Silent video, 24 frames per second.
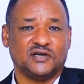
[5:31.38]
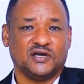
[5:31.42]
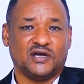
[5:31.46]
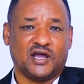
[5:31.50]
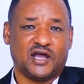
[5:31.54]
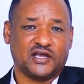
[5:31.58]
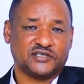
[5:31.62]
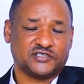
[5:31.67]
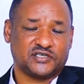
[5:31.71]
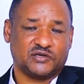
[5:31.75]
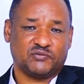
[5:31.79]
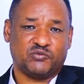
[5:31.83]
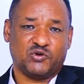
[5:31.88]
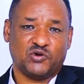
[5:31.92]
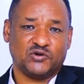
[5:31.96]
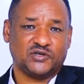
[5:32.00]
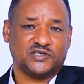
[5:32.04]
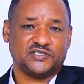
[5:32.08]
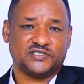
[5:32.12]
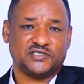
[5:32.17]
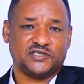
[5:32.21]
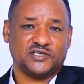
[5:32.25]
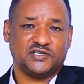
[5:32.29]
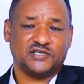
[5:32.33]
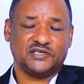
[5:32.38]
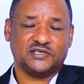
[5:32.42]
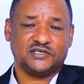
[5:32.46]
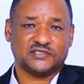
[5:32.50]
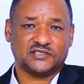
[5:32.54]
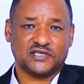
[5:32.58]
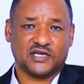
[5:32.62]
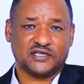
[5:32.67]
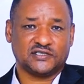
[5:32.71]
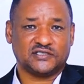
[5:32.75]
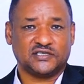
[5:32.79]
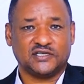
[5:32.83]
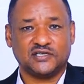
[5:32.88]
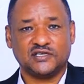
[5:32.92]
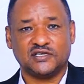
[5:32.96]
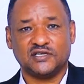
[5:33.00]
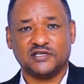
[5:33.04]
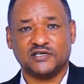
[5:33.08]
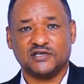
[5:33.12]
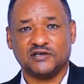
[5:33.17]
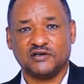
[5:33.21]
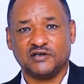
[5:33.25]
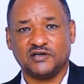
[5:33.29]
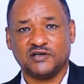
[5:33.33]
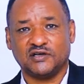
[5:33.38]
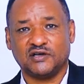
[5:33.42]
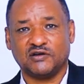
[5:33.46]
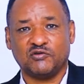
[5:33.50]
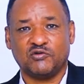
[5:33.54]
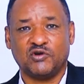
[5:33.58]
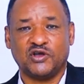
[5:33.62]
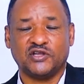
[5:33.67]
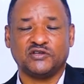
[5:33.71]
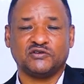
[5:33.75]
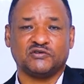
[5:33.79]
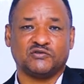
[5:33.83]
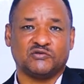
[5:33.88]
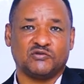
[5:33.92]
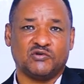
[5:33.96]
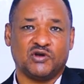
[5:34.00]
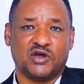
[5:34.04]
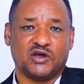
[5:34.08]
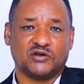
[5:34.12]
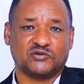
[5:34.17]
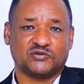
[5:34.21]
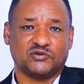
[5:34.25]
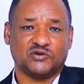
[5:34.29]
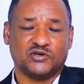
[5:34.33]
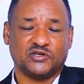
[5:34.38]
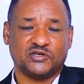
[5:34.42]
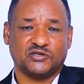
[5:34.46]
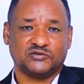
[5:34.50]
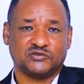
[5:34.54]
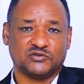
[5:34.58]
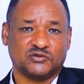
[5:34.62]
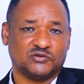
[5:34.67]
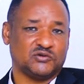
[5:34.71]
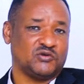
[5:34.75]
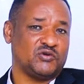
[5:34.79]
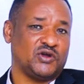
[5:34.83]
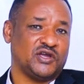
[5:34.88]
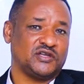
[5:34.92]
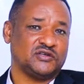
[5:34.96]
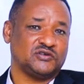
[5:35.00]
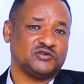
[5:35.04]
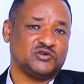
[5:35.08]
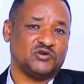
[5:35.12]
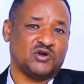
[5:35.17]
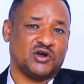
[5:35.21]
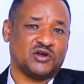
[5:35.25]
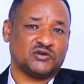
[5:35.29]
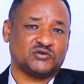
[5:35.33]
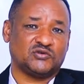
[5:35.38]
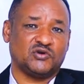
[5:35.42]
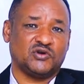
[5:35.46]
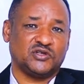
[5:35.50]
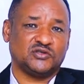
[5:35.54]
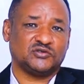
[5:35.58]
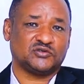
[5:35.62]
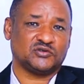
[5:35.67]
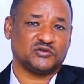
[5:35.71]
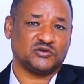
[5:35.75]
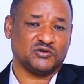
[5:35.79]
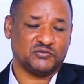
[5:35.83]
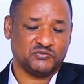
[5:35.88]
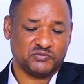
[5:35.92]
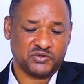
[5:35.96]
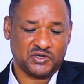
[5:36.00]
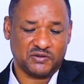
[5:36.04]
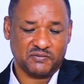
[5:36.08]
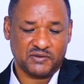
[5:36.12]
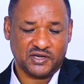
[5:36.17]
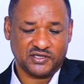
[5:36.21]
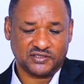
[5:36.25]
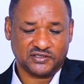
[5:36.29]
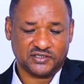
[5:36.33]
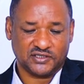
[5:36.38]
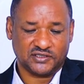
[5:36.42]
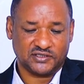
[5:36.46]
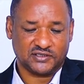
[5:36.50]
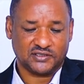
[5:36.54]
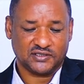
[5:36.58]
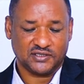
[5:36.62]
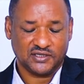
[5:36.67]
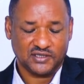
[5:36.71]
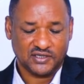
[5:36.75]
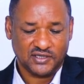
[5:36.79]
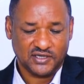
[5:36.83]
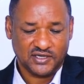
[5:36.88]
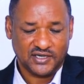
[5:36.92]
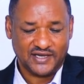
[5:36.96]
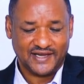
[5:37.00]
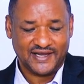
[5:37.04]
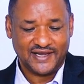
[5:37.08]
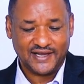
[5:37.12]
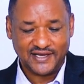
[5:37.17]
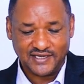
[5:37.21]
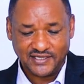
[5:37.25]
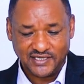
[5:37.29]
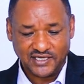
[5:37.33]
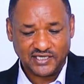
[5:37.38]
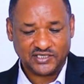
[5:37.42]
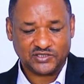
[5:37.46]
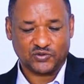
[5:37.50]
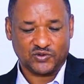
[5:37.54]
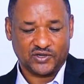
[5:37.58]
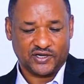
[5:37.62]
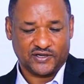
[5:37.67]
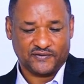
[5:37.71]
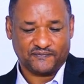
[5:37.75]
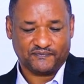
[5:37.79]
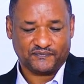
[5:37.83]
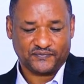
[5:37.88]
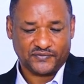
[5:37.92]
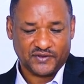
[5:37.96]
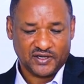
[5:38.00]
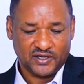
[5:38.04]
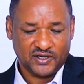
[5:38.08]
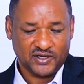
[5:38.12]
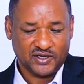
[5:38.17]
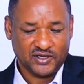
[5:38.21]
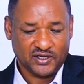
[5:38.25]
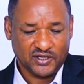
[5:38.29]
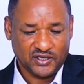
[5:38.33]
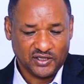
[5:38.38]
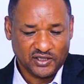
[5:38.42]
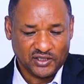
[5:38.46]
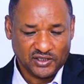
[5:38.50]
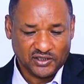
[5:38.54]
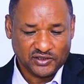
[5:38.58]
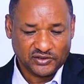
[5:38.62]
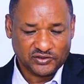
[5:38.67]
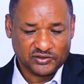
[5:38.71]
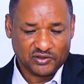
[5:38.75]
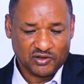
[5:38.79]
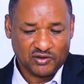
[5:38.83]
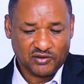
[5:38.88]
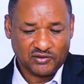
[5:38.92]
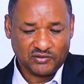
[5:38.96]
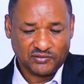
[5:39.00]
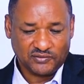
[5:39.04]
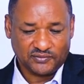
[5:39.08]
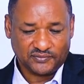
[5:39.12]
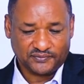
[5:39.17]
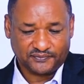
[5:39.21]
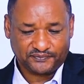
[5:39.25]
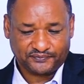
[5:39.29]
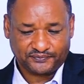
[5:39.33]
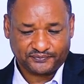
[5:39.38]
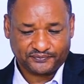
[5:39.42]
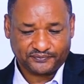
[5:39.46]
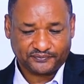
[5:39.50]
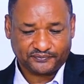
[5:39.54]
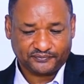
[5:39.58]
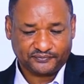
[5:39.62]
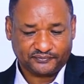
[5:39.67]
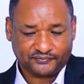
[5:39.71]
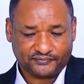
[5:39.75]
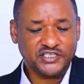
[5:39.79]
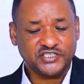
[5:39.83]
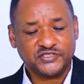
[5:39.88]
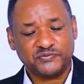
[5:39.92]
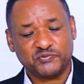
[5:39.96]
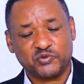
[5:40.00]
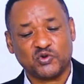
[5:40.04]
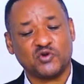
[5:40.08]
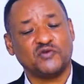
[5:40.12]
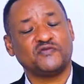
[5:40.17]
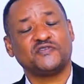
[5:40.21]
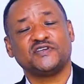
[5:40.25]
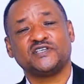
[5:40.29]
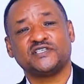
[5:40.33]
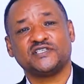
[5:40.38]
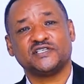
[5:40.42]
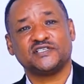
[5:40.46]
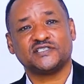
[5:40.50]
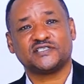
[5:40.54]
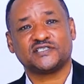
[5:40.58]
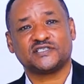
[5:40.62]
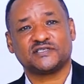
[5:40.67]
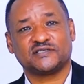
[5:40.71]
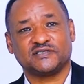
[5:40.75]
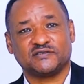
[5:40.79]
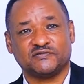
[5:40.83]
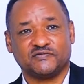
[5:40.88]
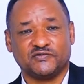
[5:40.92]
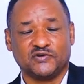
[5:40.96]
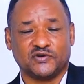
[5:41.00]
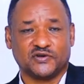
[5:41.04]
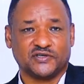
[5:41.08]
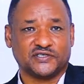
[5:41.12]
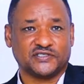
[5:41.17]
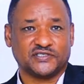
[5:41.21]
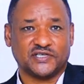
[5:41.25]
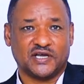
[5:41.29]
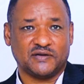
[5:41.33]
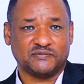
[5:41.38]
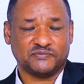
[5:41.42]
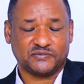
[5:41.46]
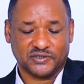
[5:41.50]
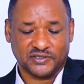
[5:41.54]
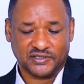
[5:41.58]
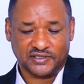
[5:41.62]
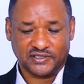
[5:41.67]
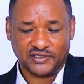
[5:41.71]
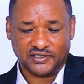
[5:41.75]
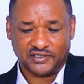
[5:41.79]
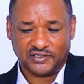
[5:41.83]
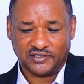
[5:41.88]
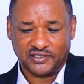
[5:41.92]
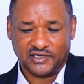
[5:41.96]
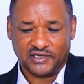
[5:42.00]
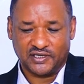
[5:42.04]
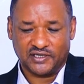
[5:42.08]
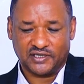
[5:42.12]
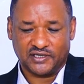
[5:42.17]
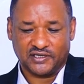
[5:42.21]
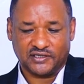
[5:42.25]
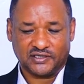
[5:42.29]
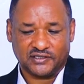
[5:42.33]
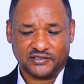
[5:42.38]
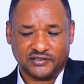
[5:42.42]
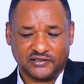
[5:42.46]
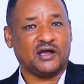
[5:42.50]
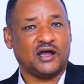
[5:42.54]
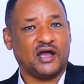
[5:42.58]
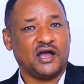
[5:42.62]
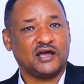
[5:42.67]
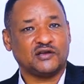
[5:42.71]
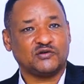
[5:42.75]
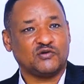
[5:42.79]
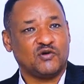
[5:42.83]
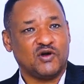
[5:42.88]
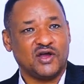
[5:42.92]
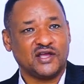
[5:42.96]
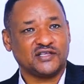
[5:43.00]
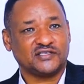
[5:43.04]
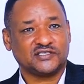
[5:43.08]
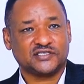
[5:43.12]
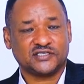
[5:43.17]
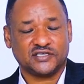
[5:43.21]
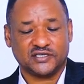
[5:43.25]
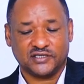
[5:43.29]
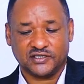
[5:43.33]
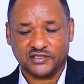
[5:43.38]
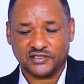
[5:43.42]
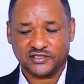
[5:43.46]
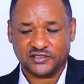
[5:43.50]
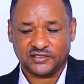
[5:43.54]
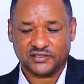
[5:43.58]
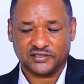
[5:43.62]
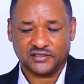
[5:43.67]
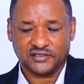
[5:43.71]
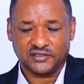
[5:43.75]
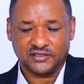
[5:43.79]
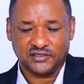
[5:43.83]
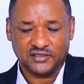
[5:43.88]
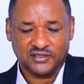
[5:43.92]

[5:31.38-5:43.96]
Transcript: as a policy that when you are going to implement it in this way. So these provisions, for example, the allowances